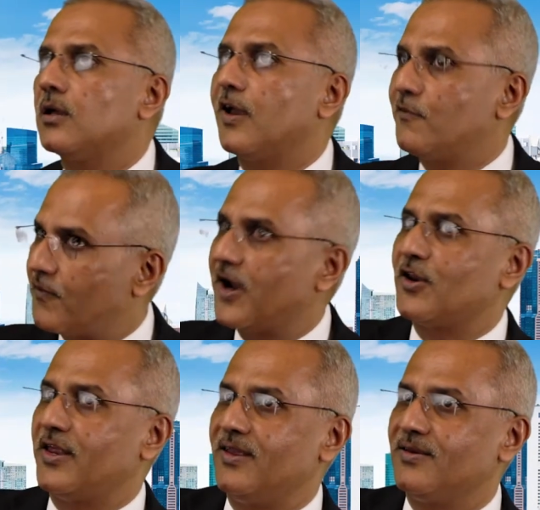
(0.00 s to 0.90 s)
And
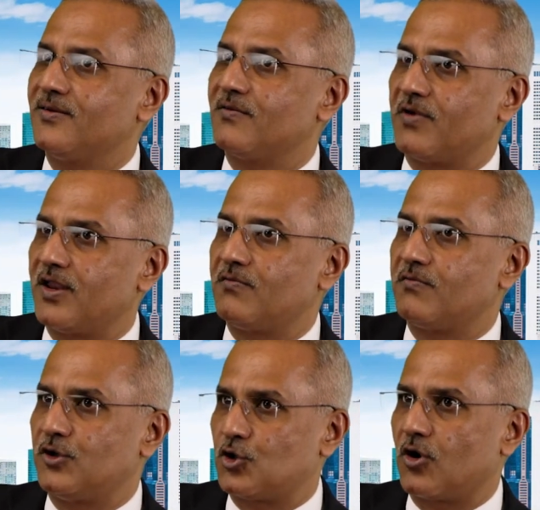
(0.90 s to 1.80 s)
finally, when
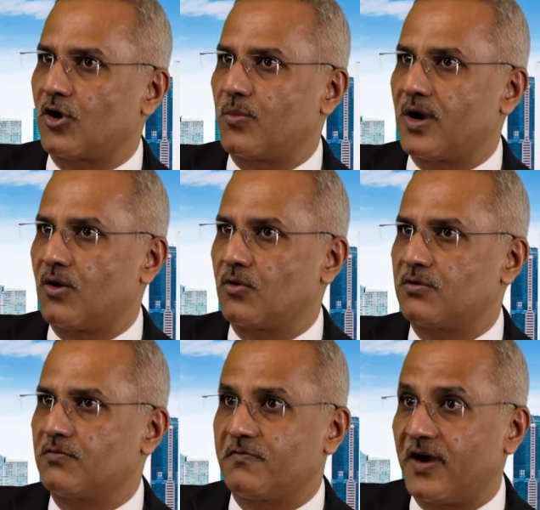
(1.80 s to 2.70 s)
we talk
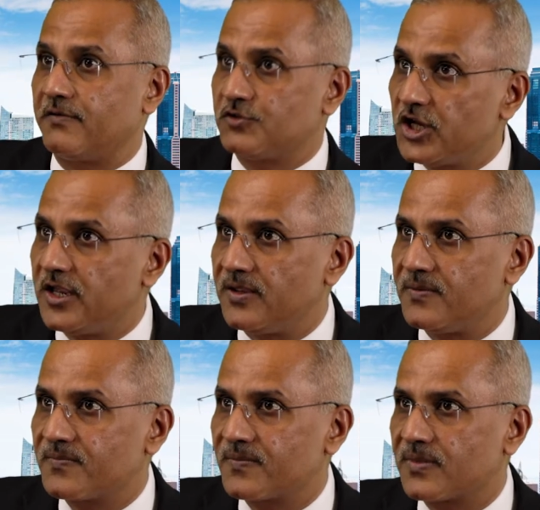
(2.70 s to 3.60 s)
about 5G,
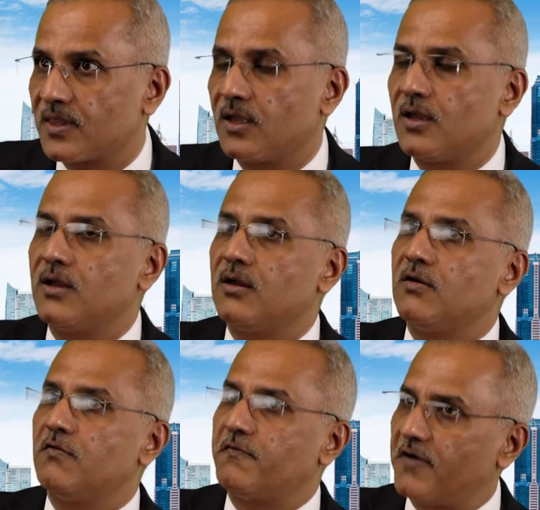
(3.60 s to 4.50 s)

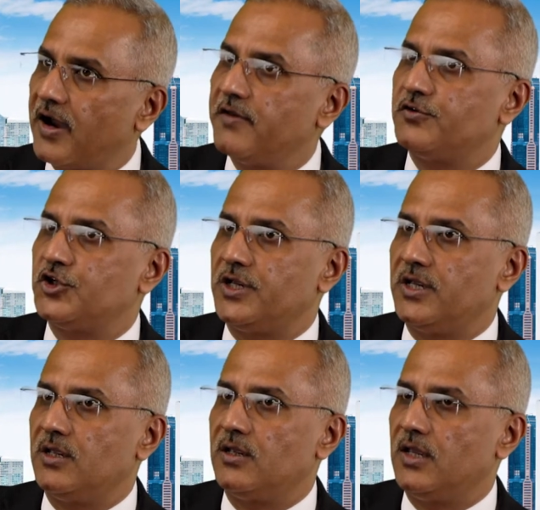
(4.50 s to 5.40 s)

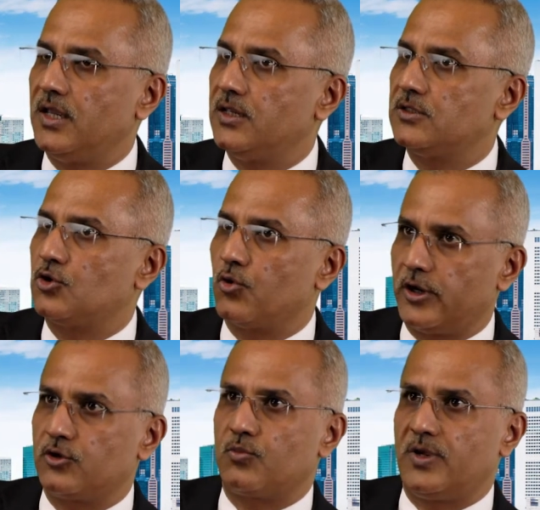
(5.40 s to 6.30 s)
5G is
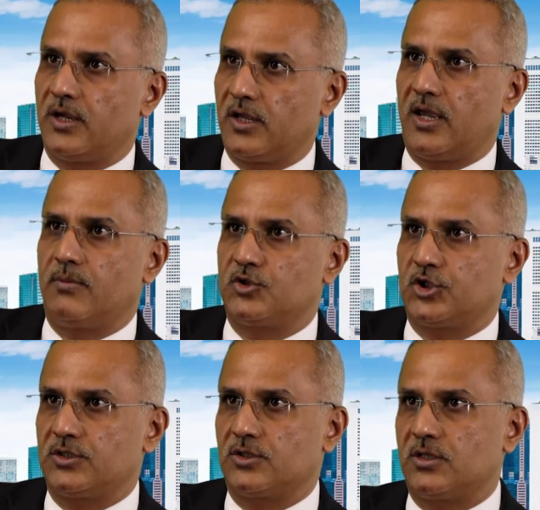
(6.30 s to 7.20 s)
going to be a game
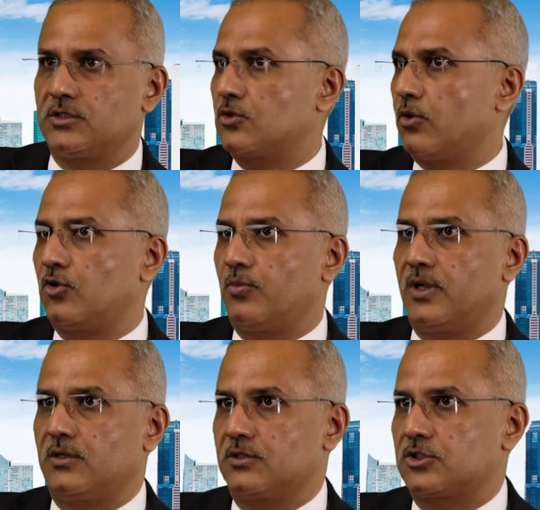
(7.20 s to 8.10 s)
changer. It's going to be
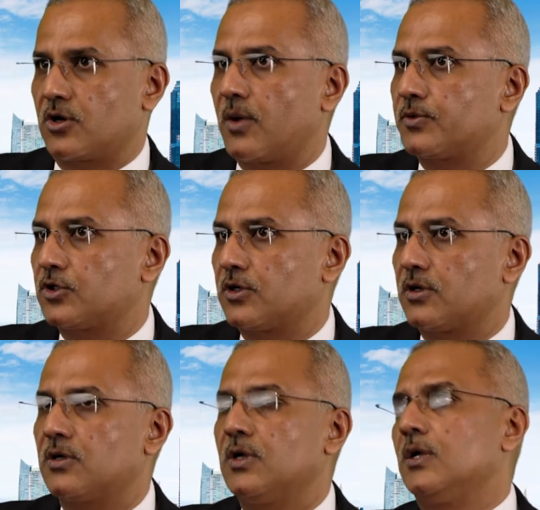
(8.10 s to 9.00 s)
a
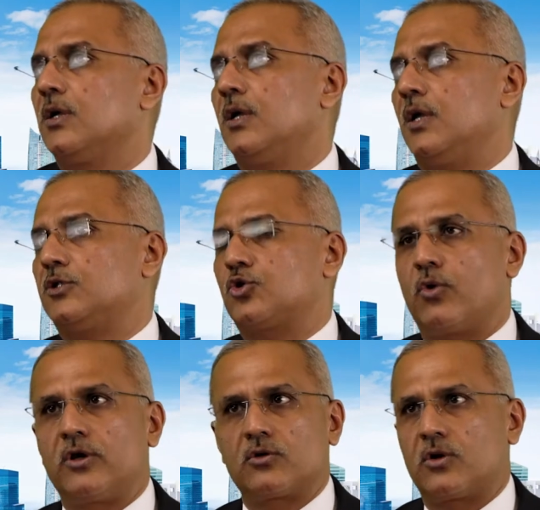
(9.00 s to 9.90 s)
disruptor. It's
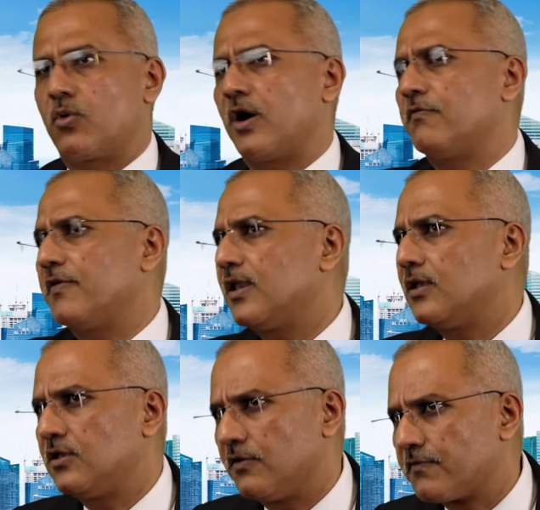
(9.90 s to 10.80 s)
going to require very
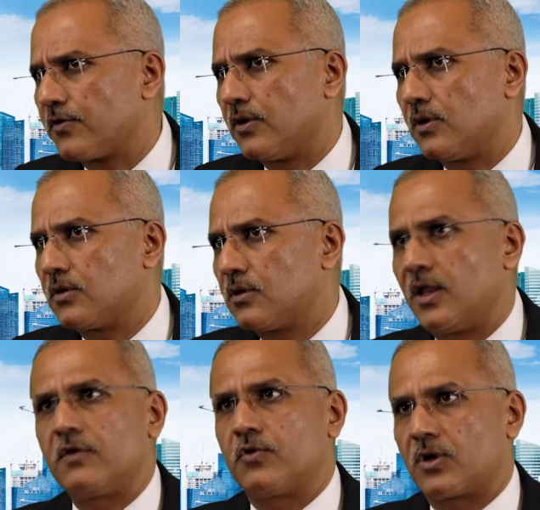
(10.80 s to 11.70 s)
different
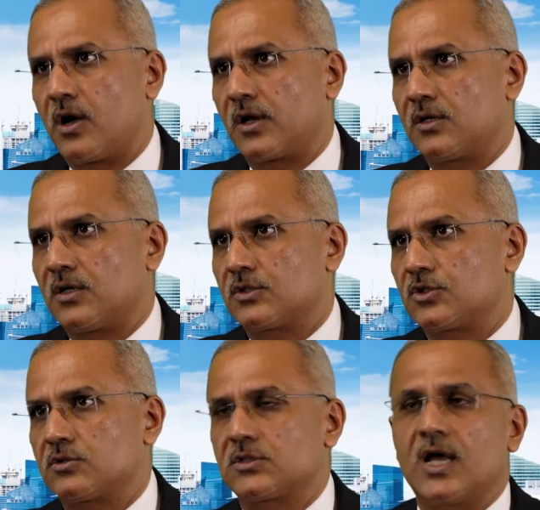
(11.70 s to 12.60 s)
network
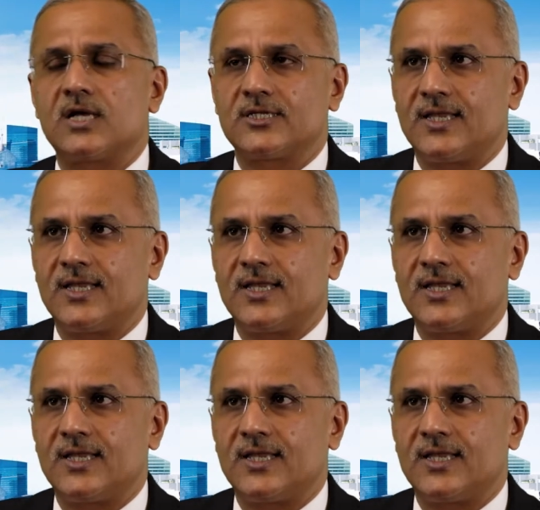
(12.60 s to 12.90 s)
architectures. As an